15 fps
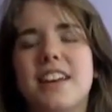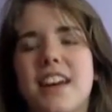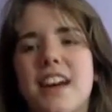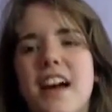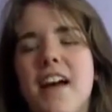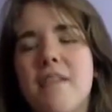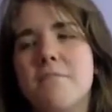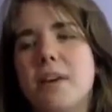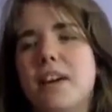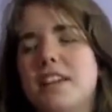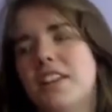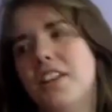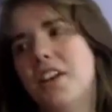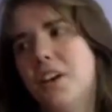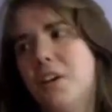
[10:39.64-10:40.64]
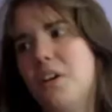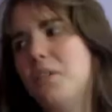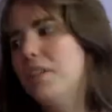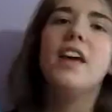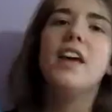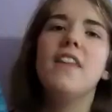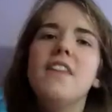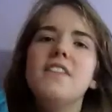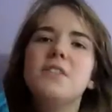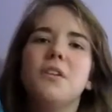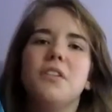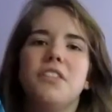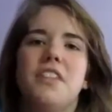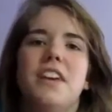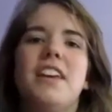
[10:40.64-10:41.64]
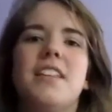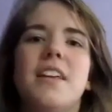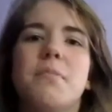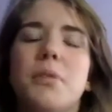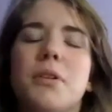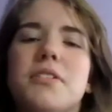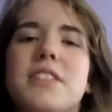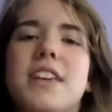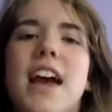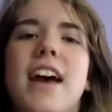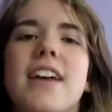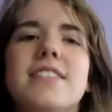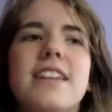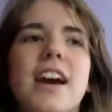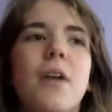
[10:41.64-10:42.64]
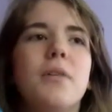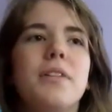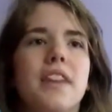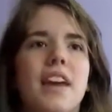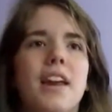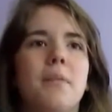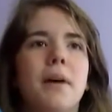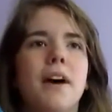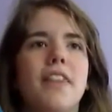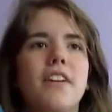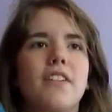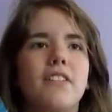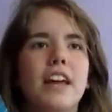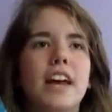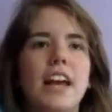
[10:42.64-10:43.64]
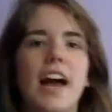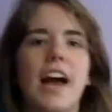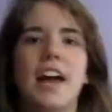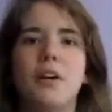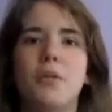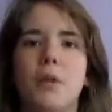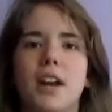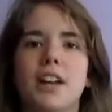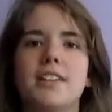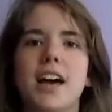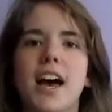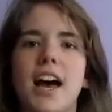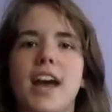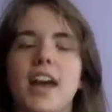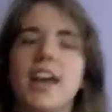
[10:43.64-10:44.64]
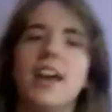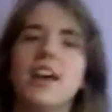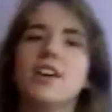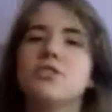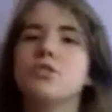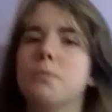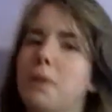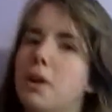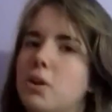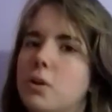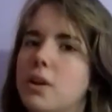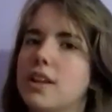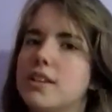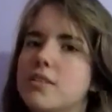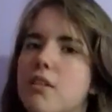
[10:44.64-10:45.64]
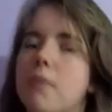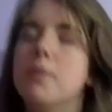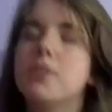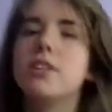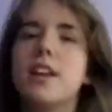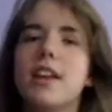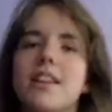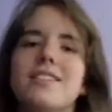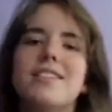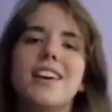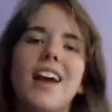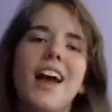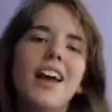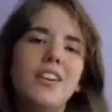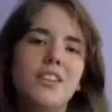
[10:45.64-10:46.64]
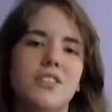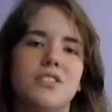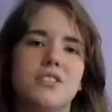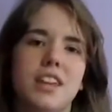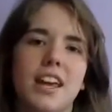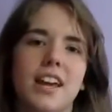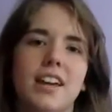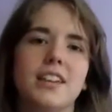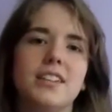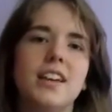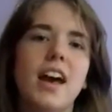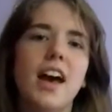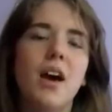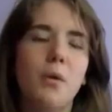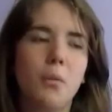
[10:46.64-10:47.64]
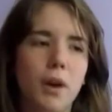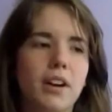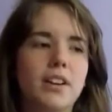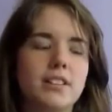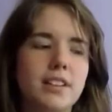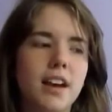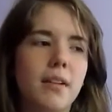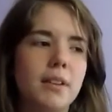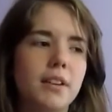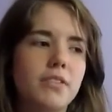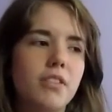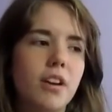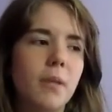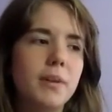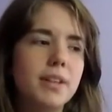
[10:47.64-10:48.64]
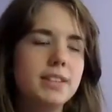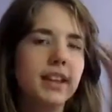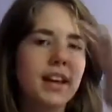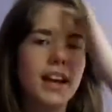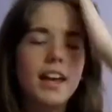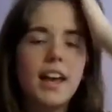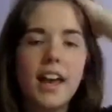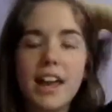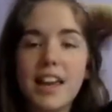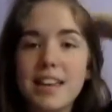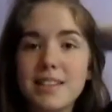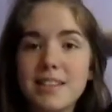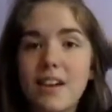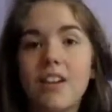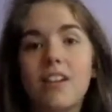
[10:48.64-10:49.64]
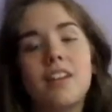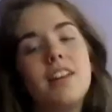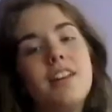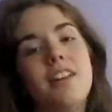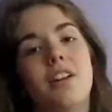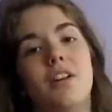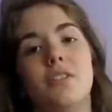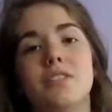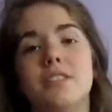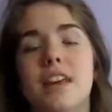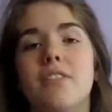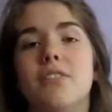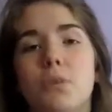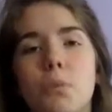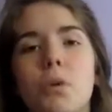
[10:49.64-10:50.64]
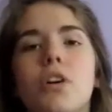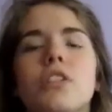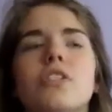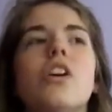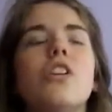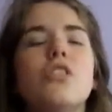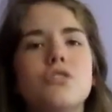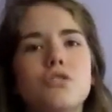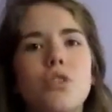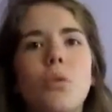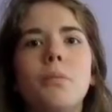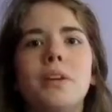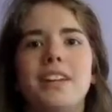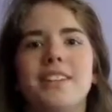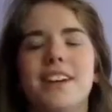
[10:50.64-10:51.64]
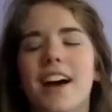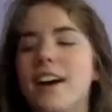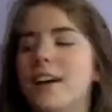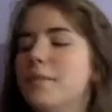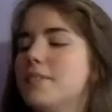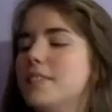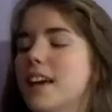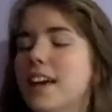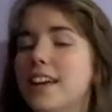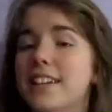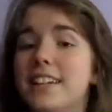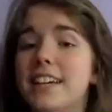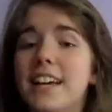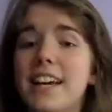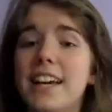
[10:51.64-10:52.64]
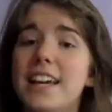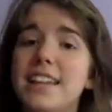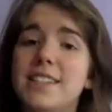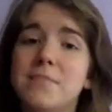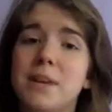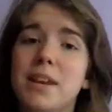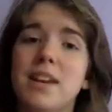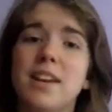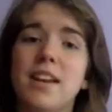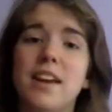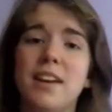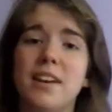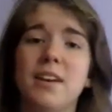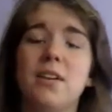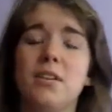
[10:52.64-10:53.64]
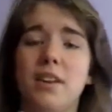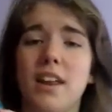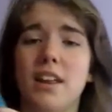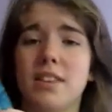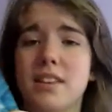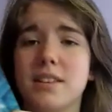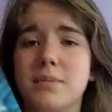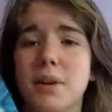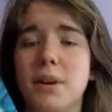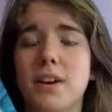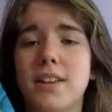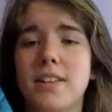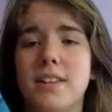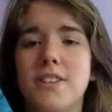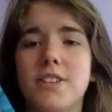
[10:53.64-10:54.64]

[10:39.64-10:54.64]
but you know, this whole thing that Percy has now with Annabeth of like, I don't want to die, so I'm not going on this great mission. And it's like, I understand where he's coming from. It's like, he's already, you know, saved the world so many times, and he's been in near-death experiences